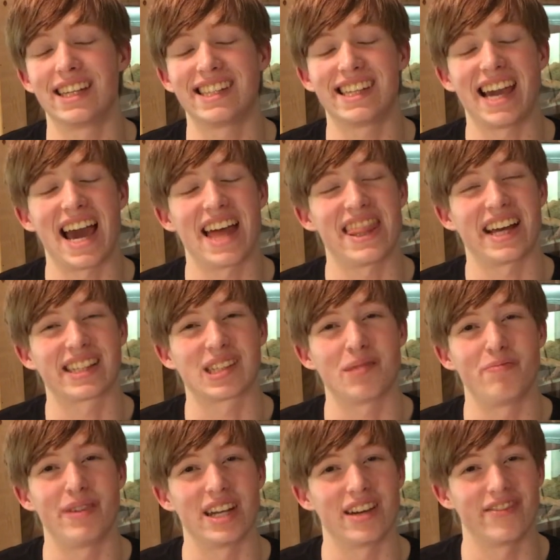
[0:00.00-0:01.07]
Yeah, that's a
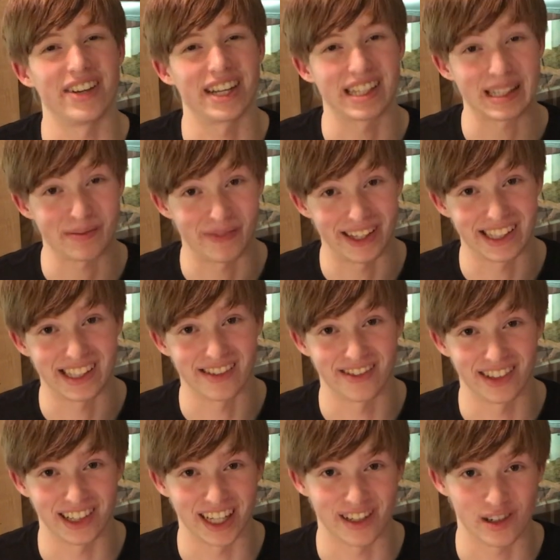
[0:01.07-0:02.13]
bit of an expensive
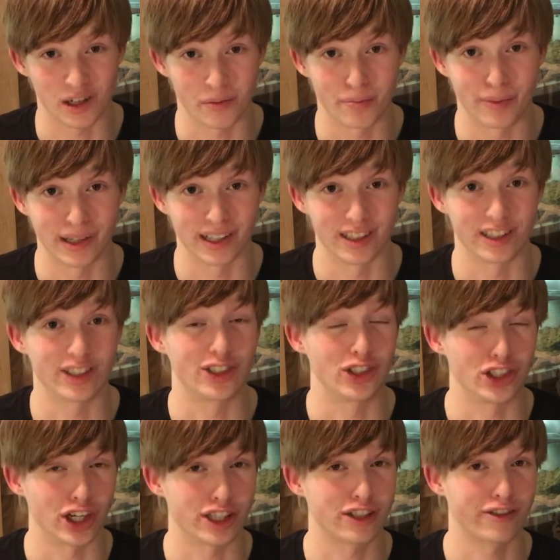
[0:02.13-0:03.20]
electric bill
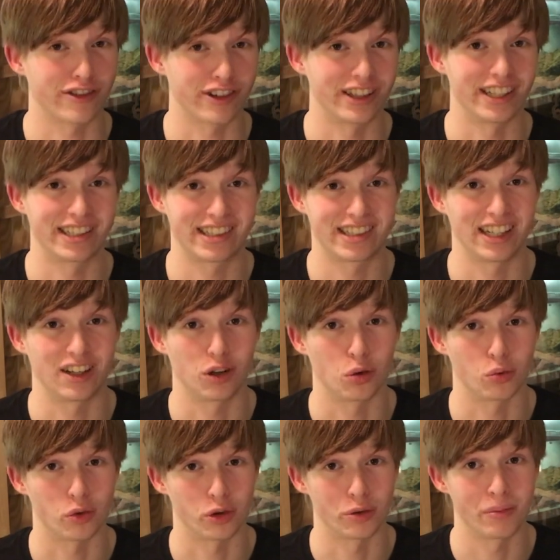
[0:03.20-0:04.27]
just for this single
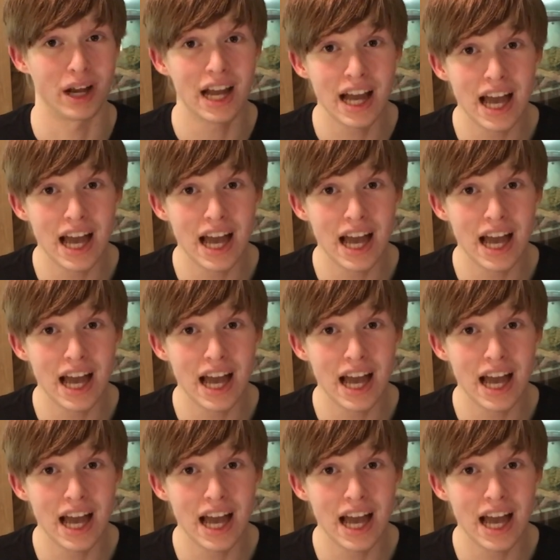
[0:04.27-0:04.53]
room.